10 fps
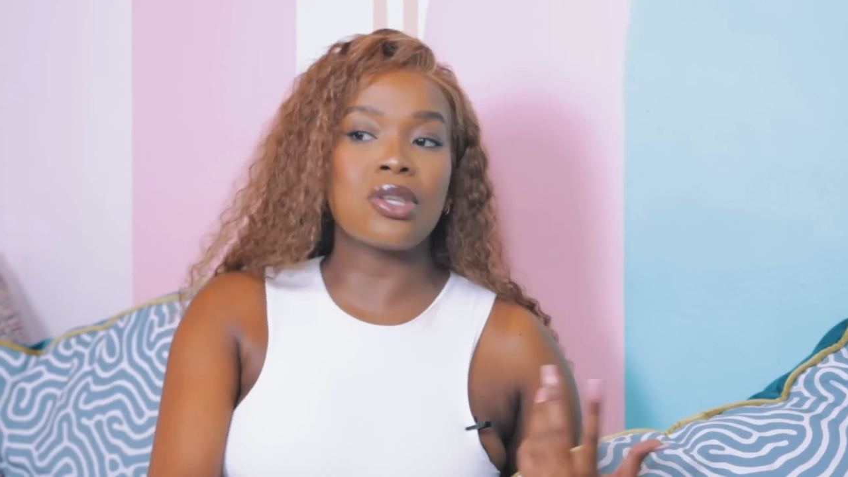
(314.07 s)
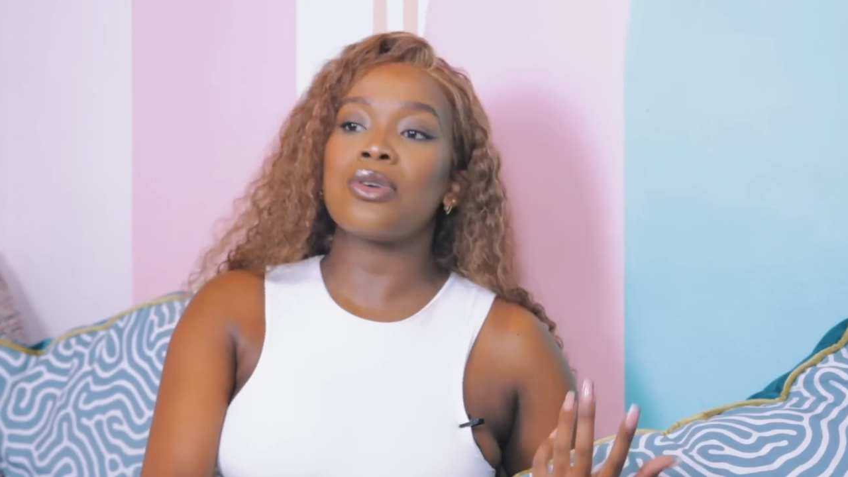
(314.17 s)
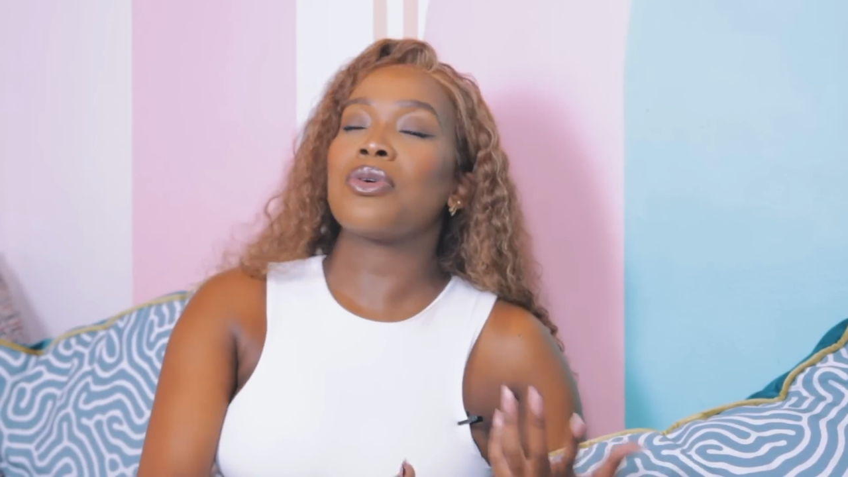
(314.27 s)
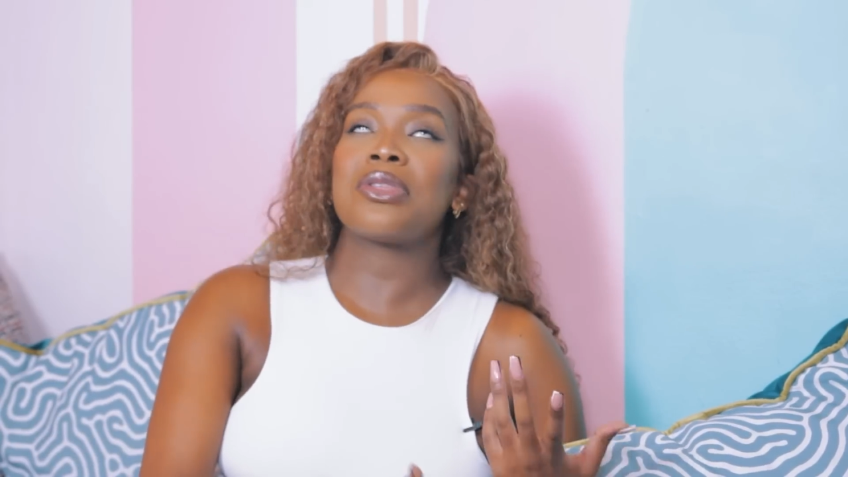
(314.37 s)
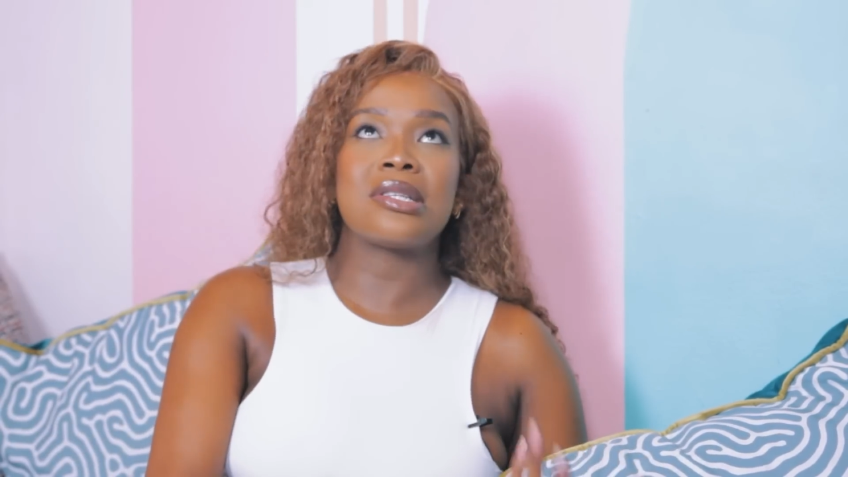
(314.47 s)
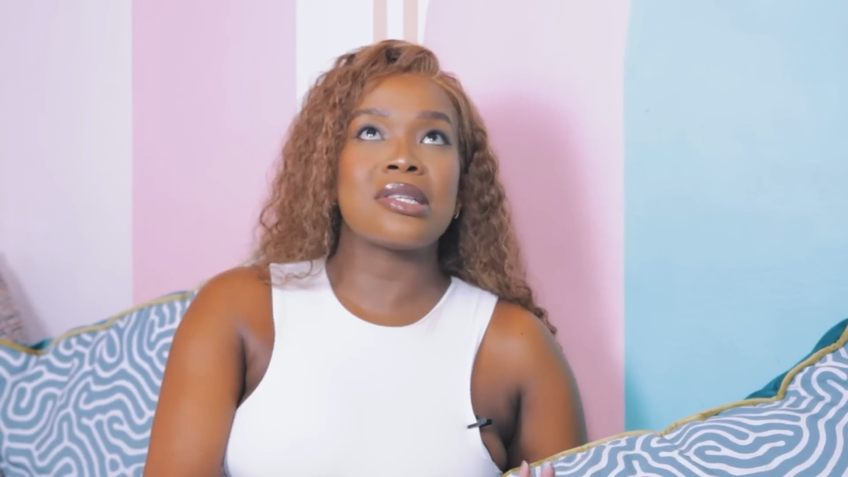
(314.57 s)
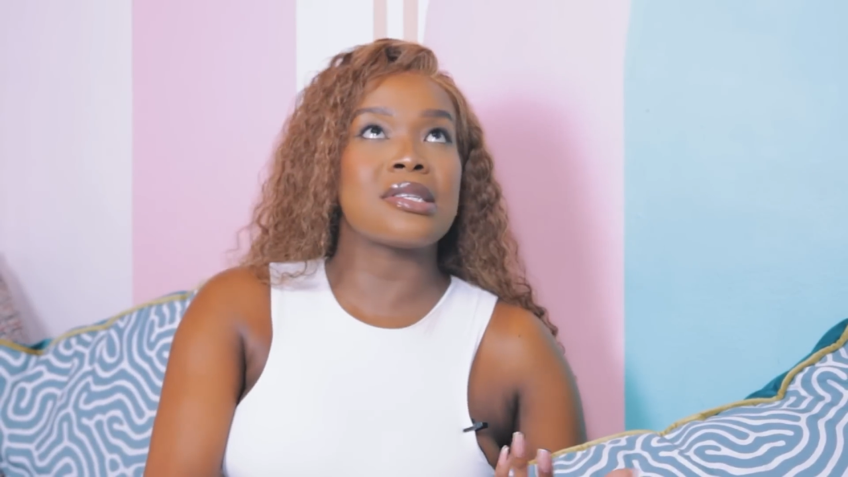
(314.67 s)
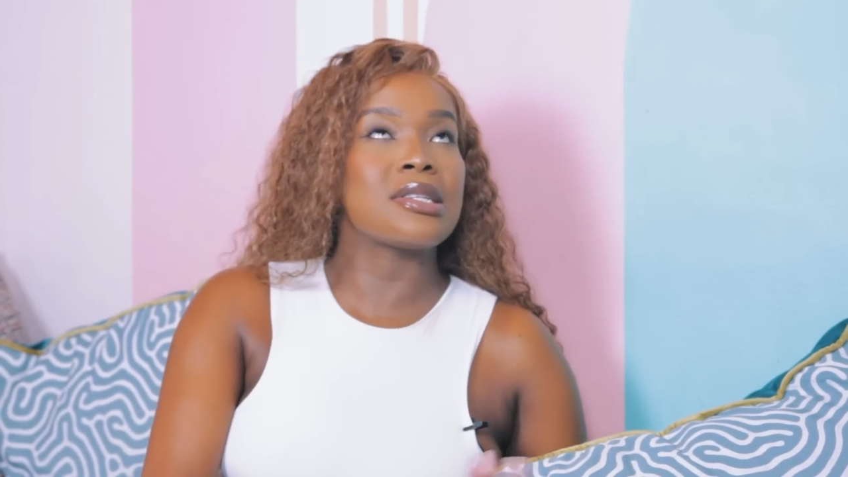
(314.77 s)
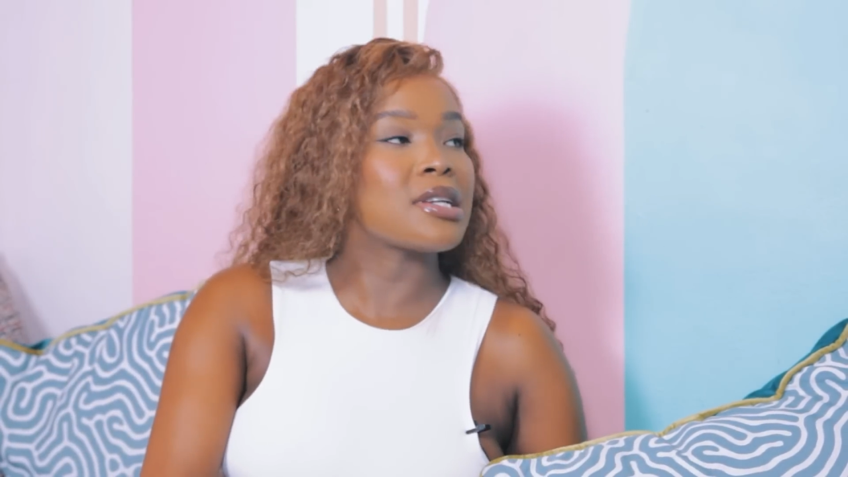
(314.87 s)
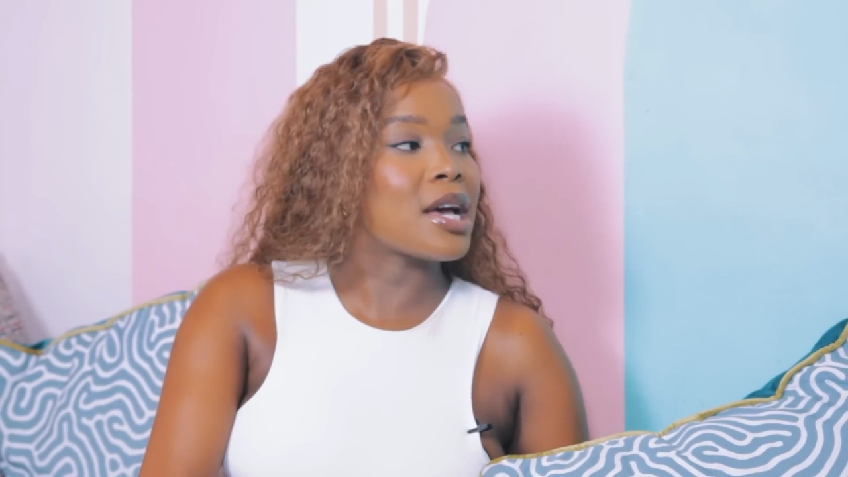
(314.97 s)
your
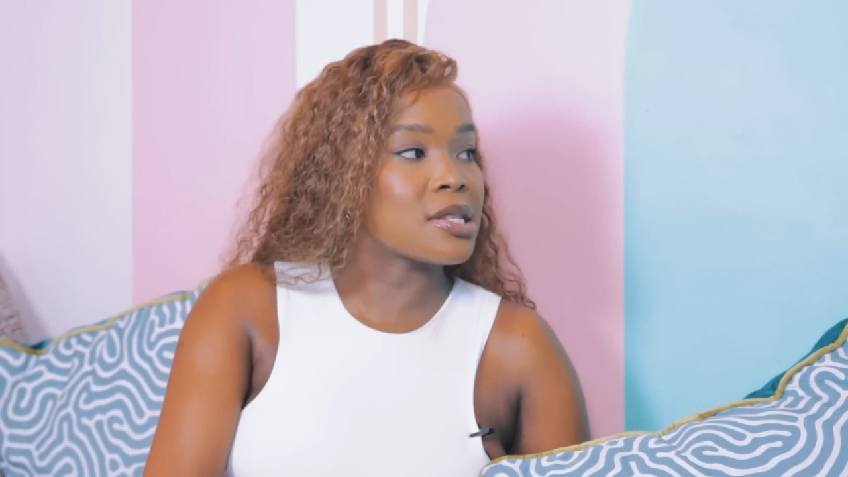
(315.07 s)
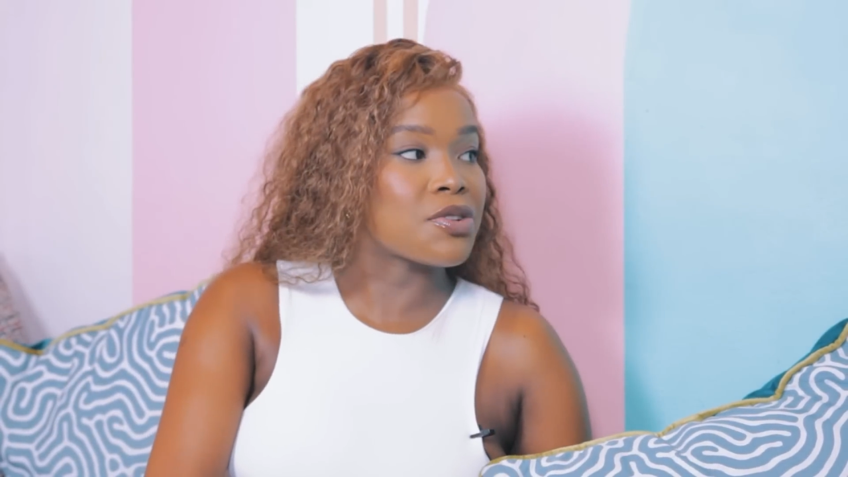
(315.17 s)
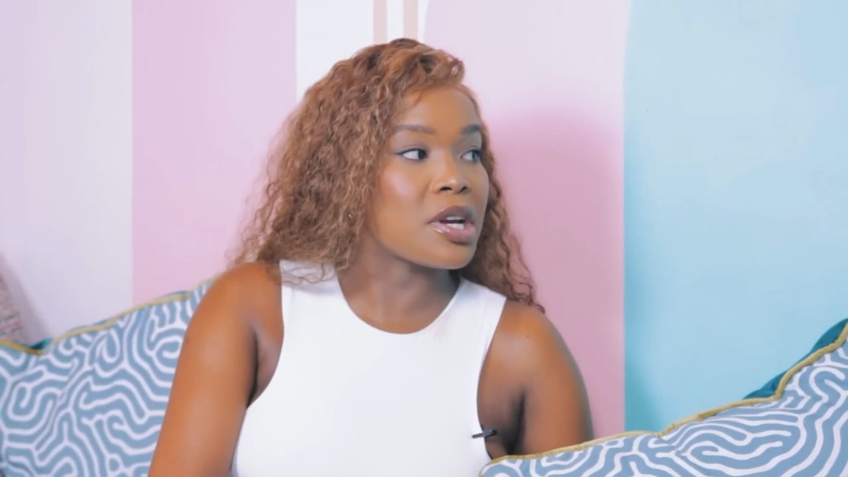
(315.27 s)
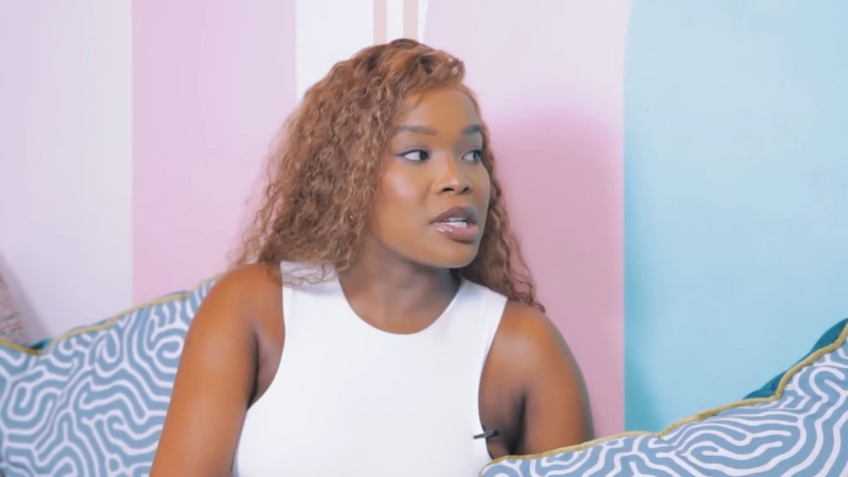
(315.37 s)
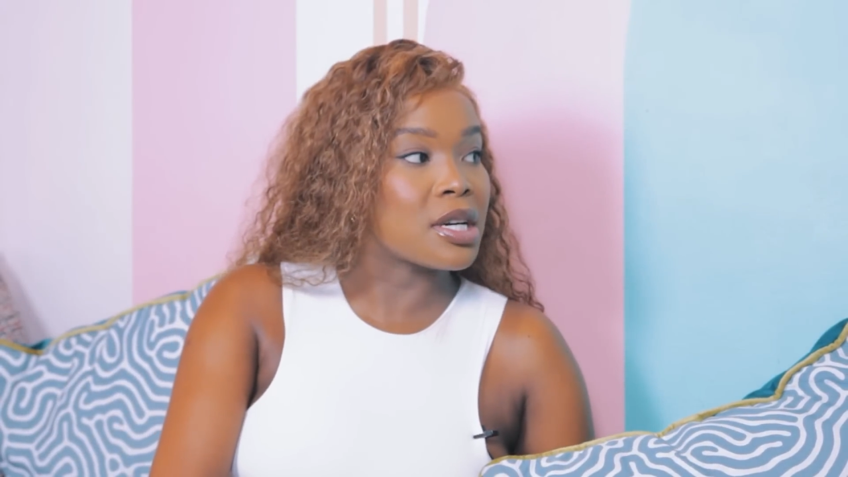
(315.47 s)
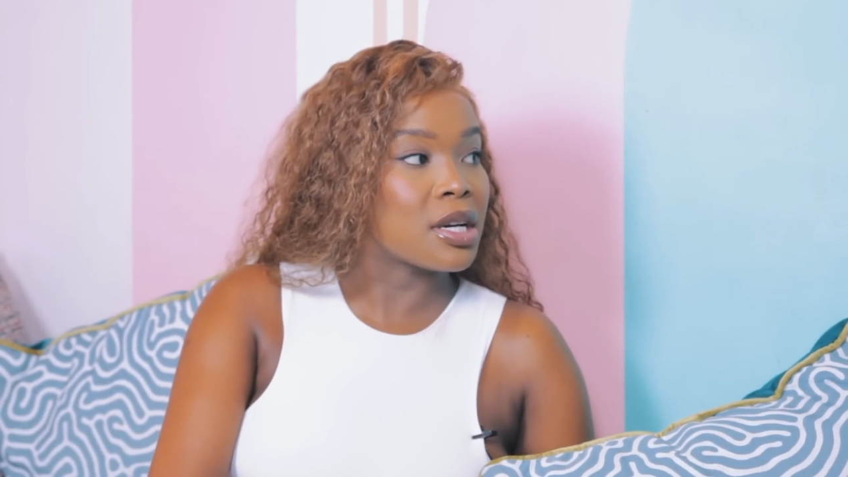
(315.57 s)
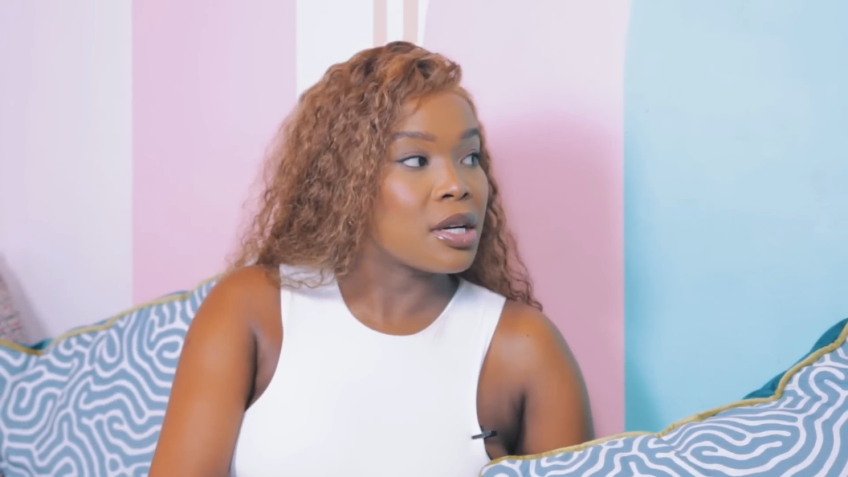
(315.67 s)
authenticity as a creator?